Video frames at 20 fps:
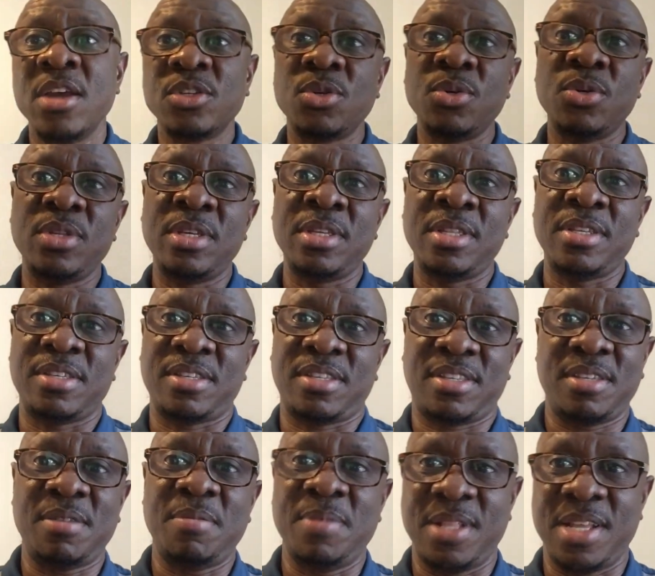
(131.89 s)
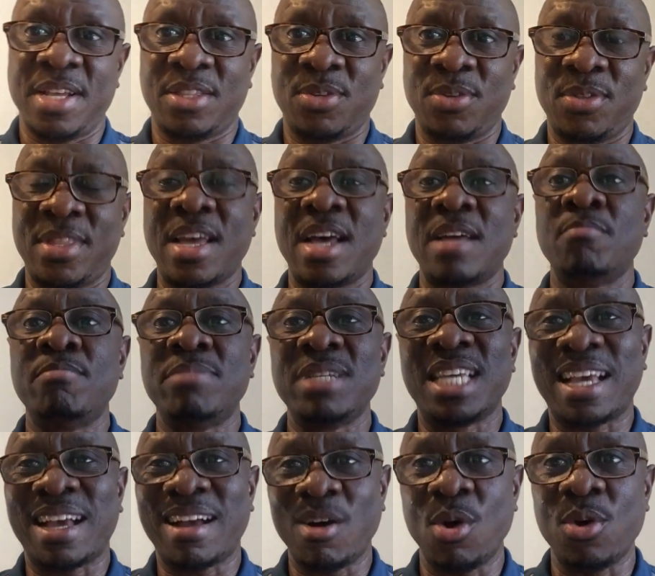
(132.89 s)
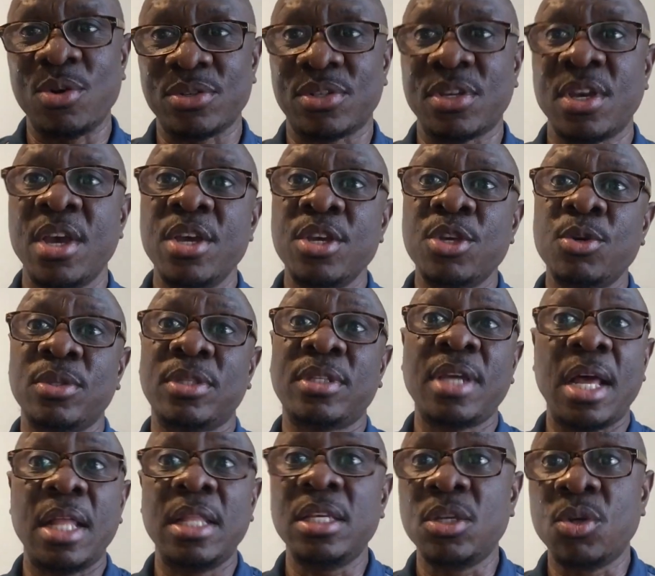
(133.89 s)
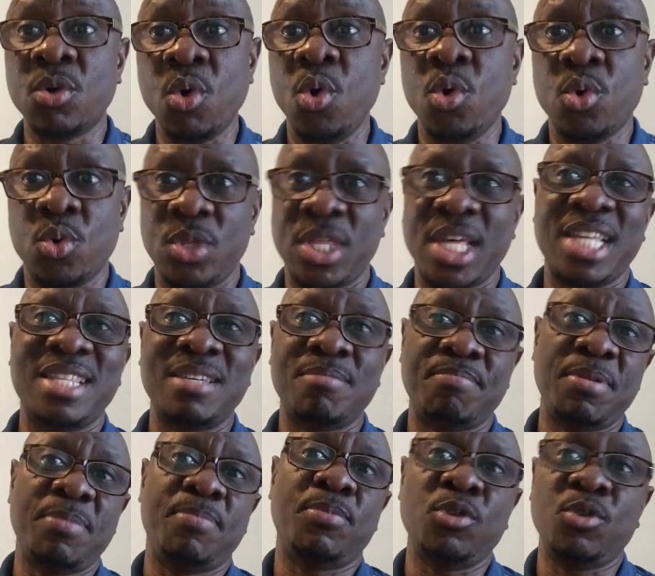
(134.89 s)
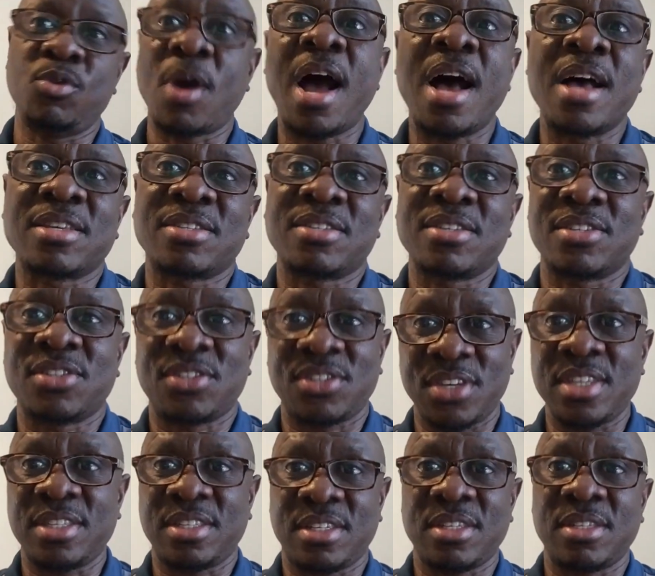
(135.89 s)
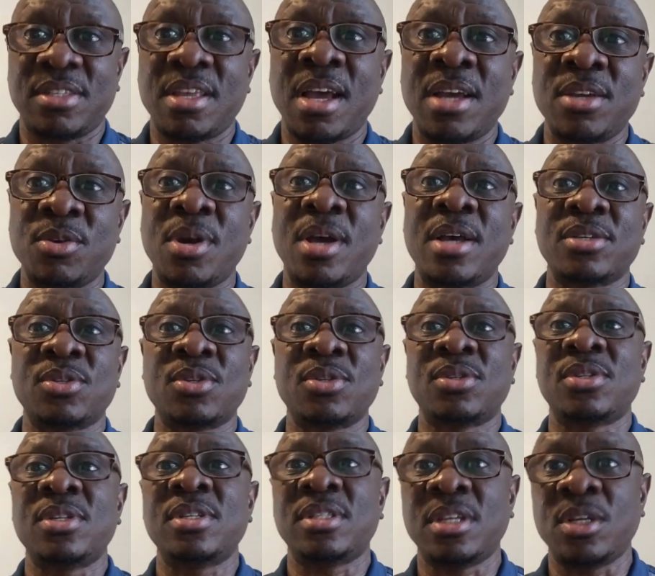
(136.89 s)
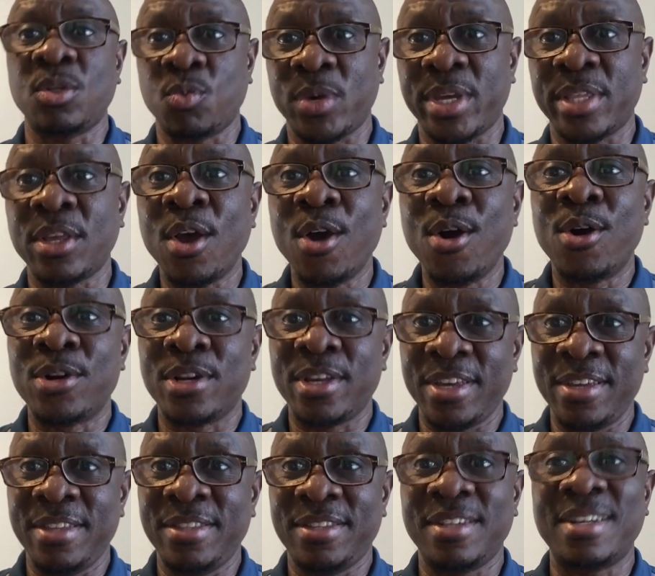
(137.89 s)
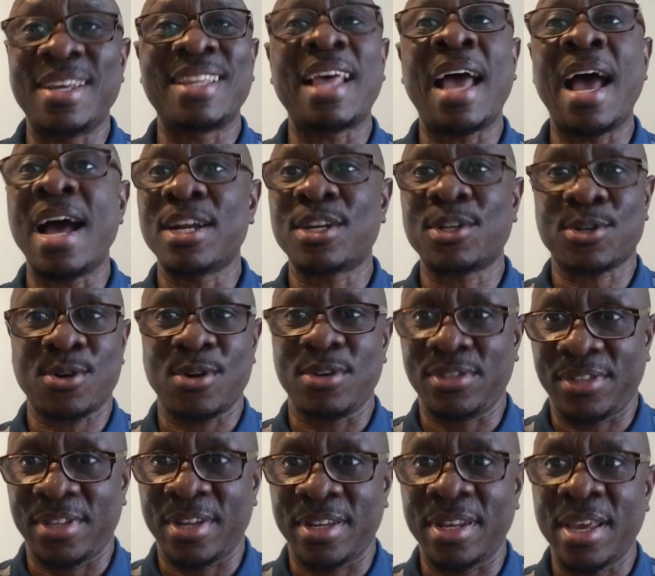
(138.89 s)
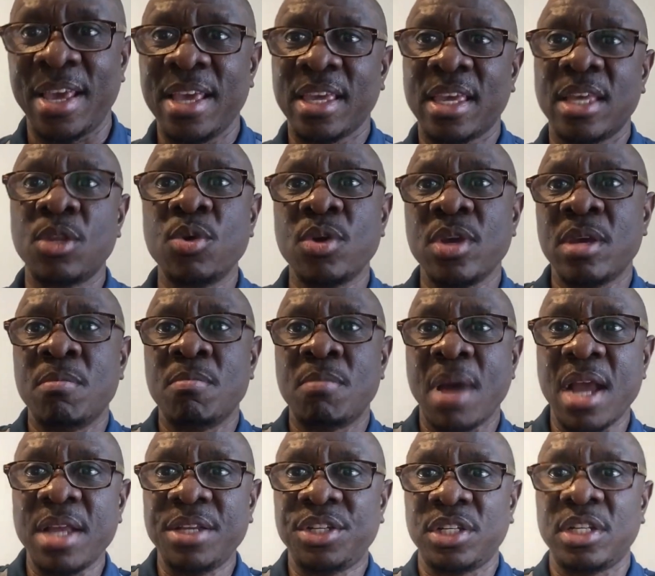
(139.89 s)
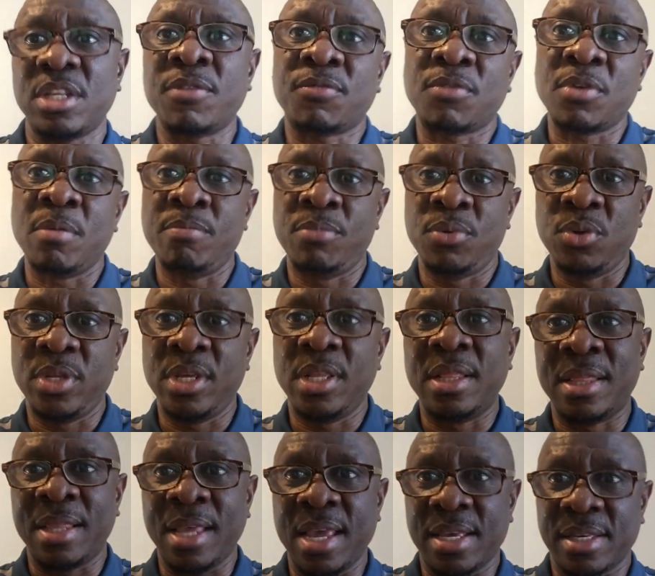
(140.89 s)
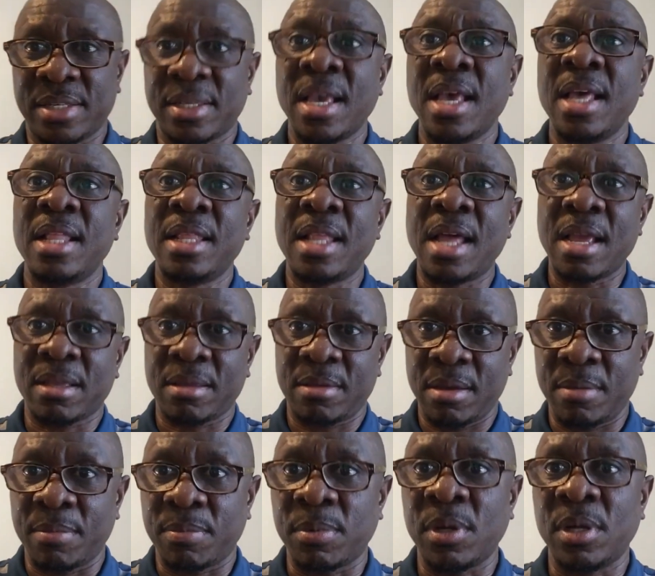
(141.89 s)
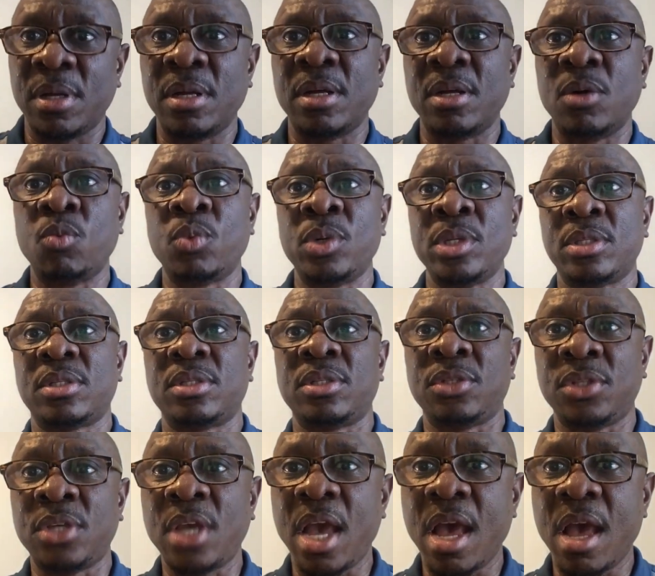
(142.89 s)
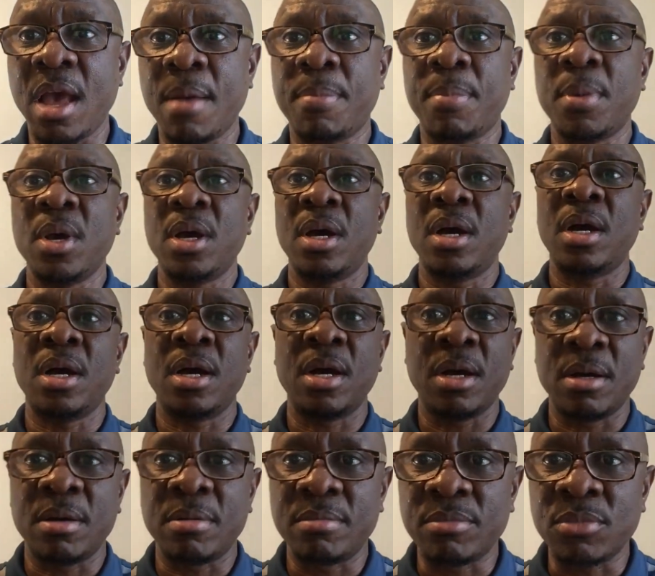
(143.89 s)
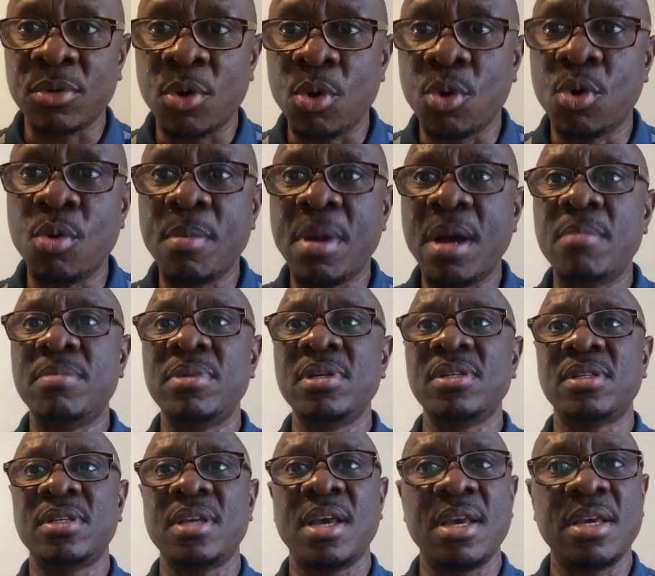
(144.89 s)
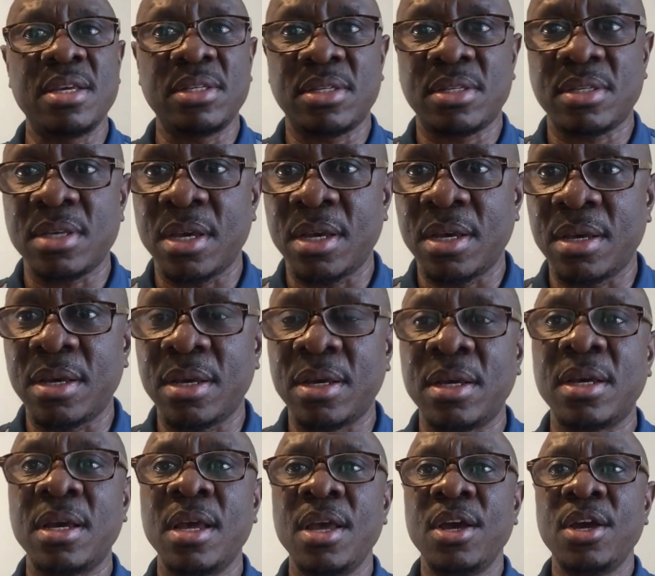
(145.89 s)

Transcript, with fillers: So it is similar to that, because you're telling Google that the people you are associated uh, you are associated with on the internet are trusted. Can you imagine if you're building links like uh, uh, with Yelp, um, Google My Business, Uh,